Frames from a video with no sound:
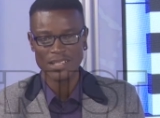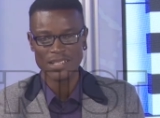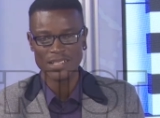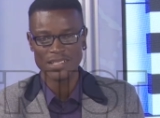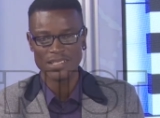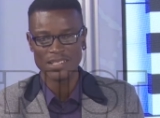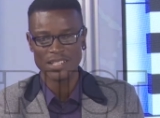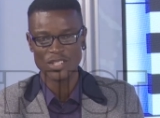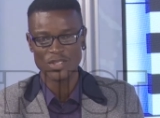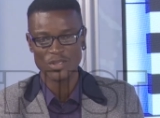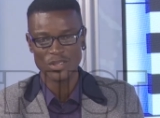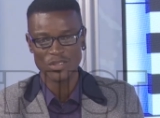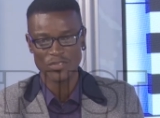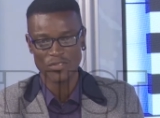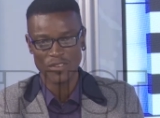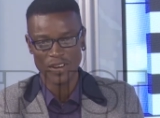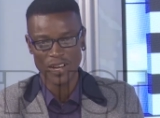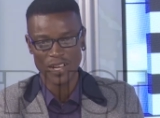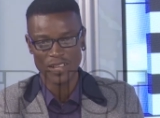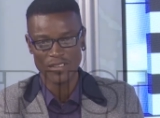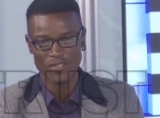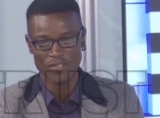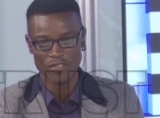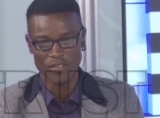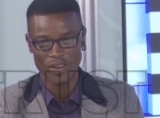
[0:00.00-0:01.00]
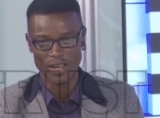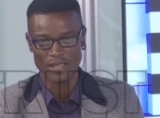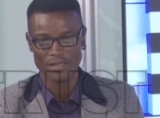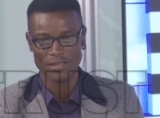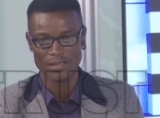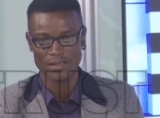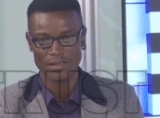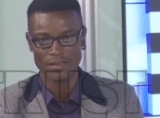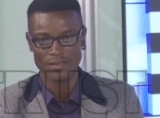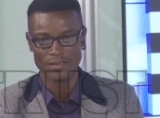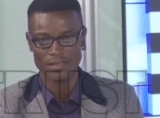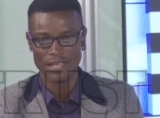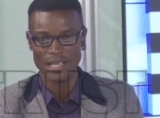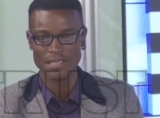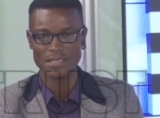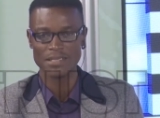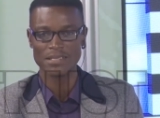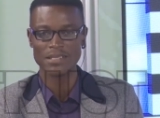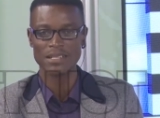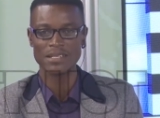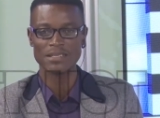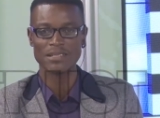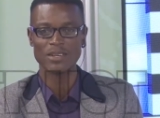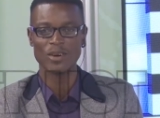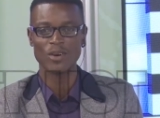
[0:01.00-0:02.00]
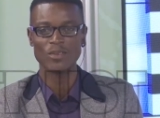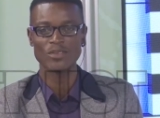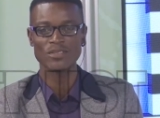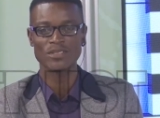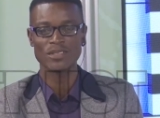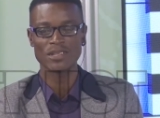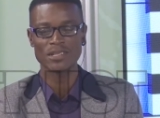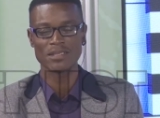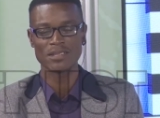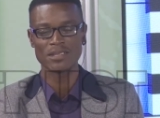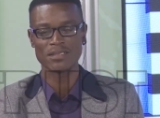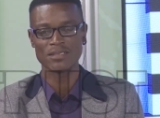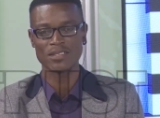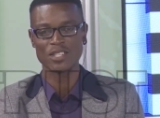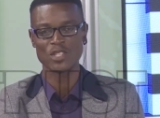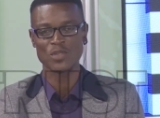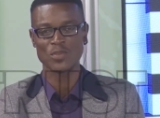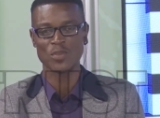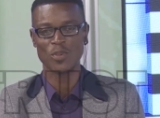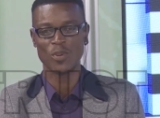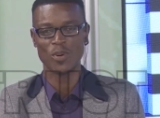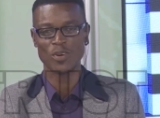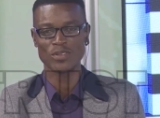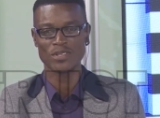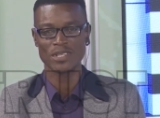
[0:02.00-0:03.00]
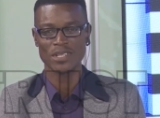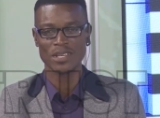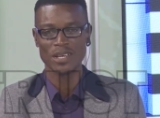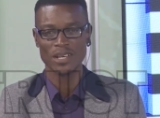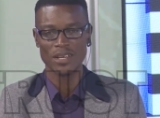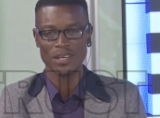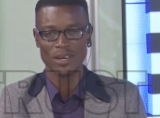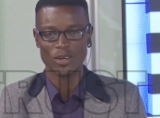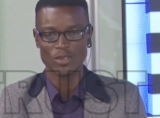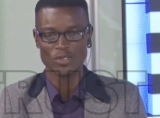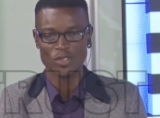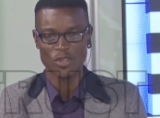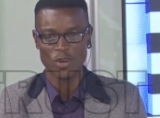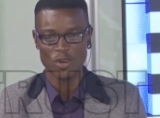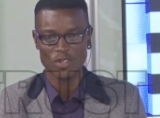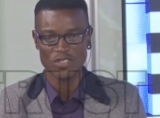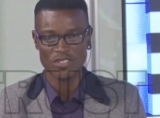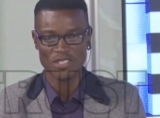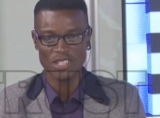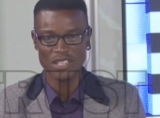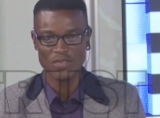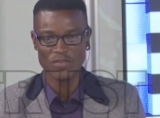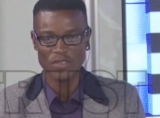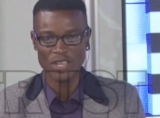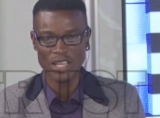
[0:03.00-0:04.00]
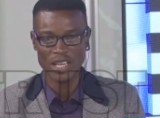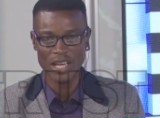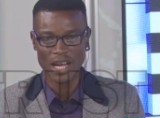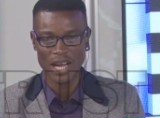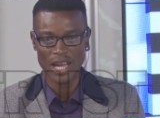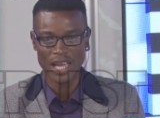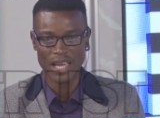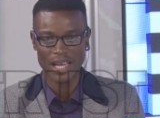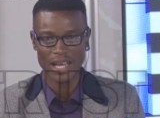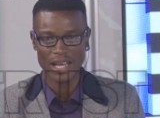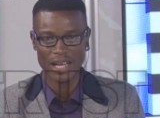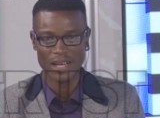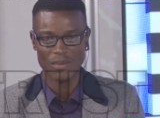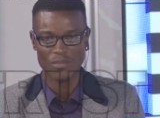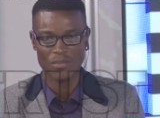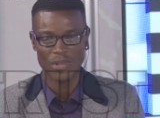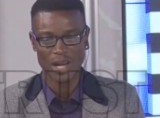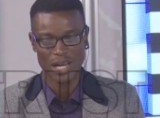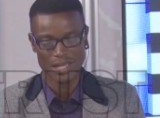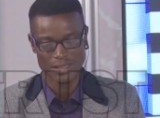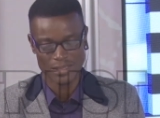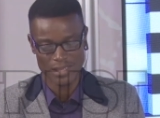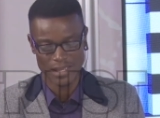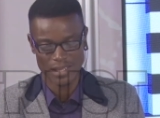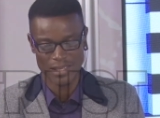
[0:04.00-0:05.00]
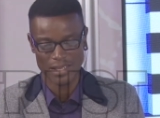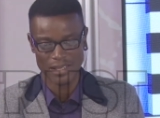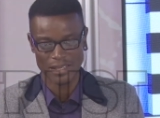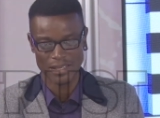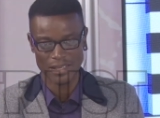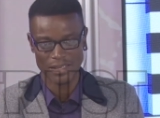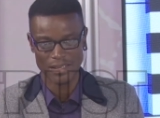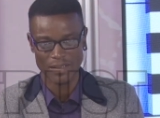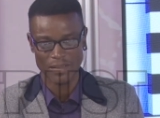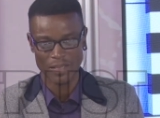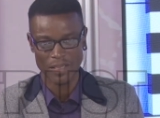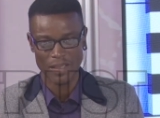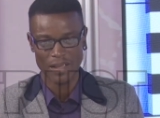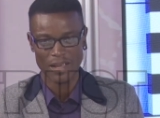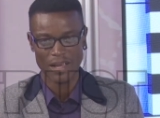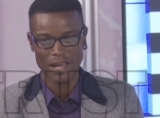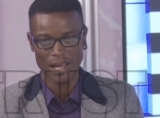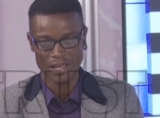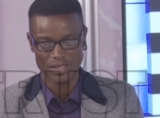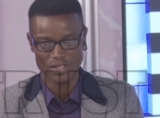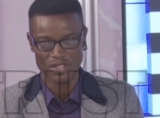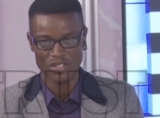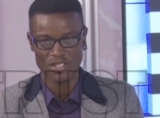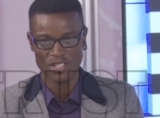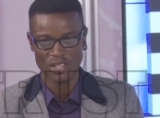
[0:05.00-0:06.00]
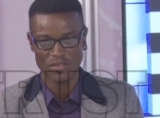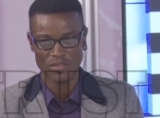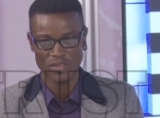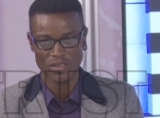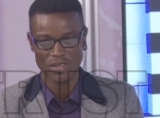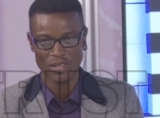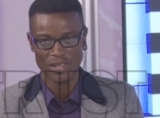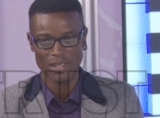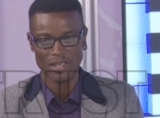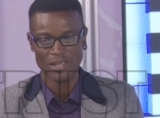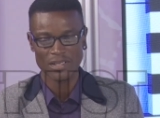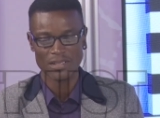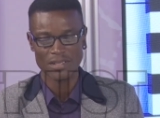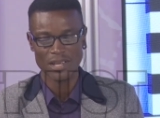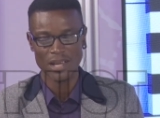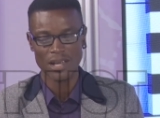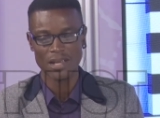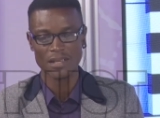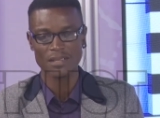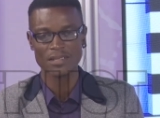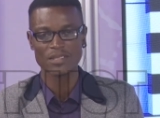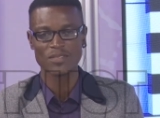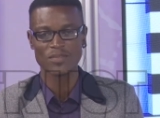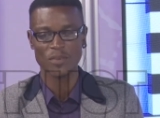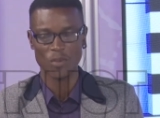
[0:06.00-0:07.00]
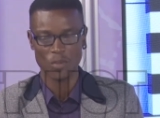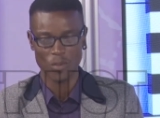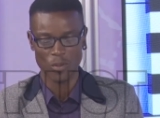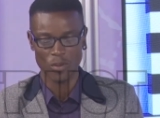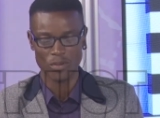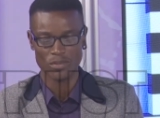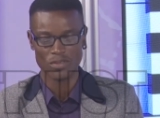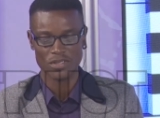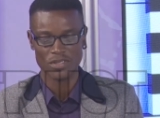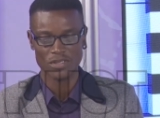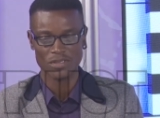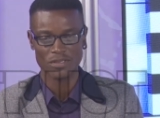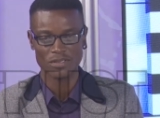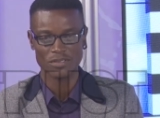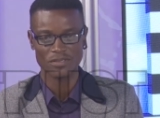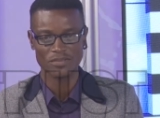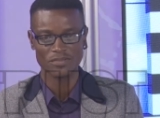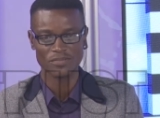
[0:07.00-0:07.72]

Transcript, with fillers: is a unifying factor. That's it on three sixty Sports on Trust T V. I am Adeni Ajishafe. Thanks for watching.